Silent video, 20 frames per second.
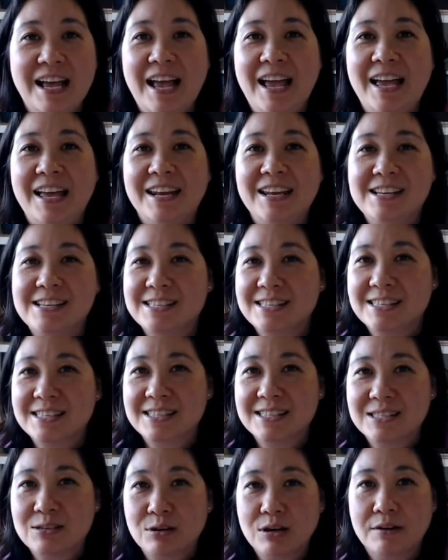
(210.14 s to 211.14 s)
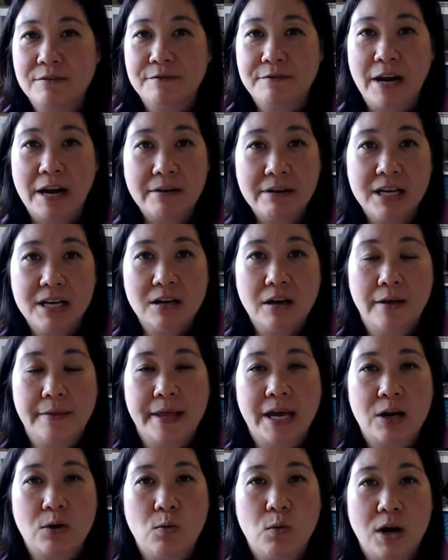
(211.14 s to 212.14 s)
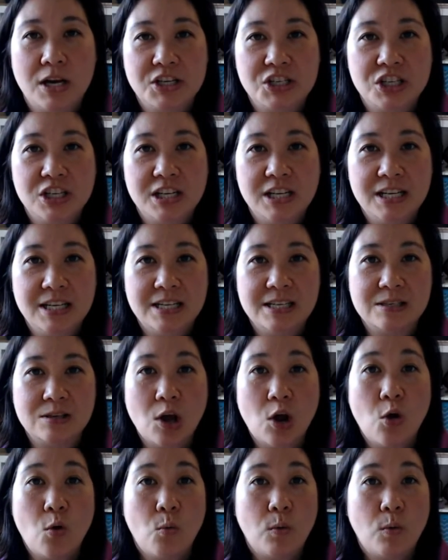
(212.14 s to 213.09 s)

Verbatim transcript: And a sort of variant on that question is,